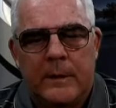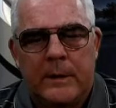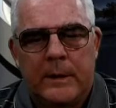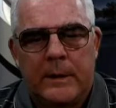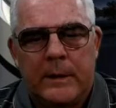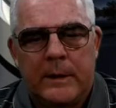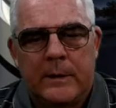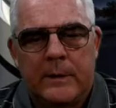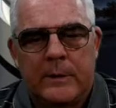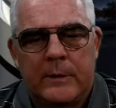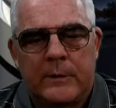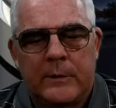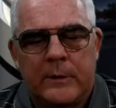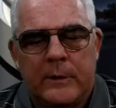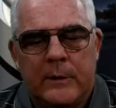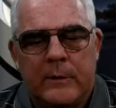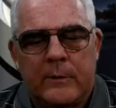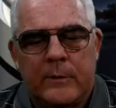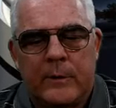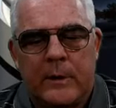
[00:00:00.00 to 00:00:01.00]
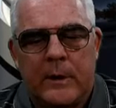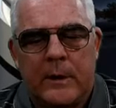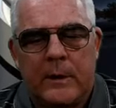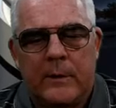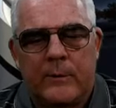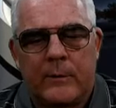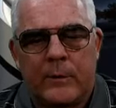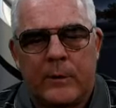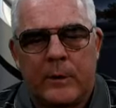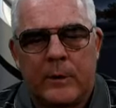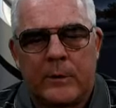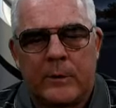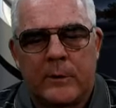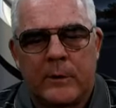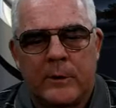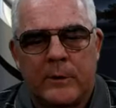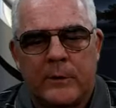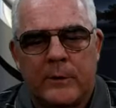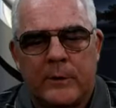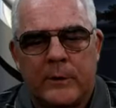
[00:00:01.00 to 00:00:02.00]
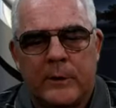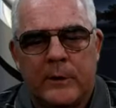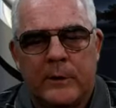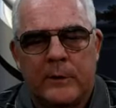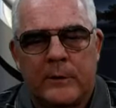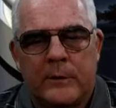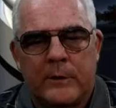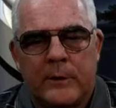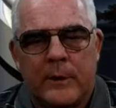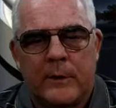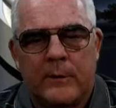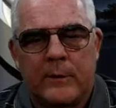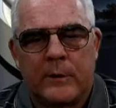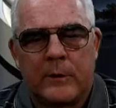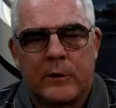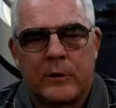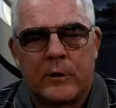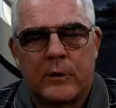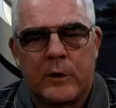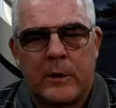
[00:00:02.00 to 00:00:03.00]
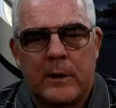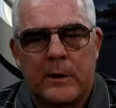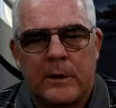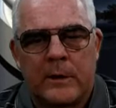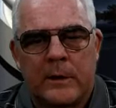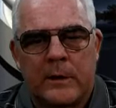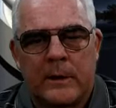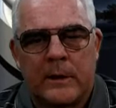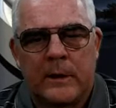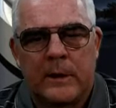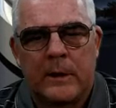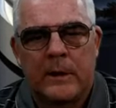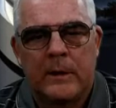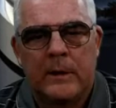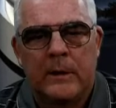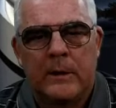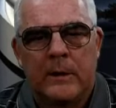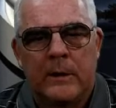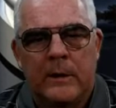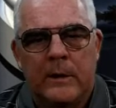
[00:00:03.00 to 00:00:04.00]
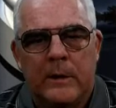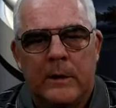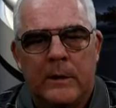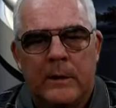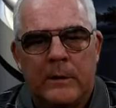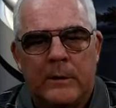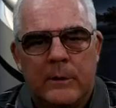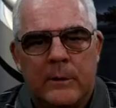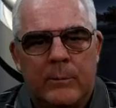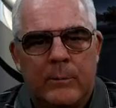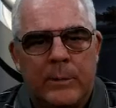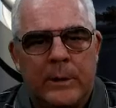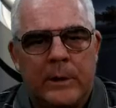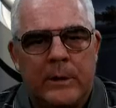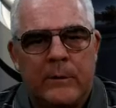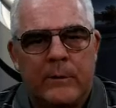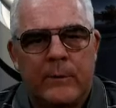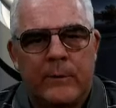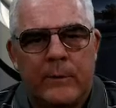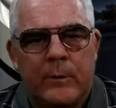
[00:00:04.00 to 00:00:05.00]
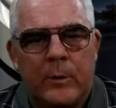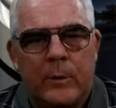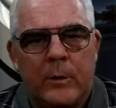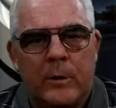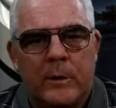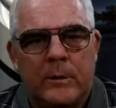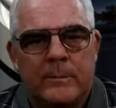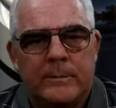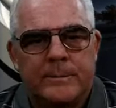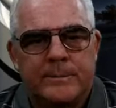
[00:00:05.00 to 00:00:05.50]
King to c5. Rook to c7. Check. King to b4.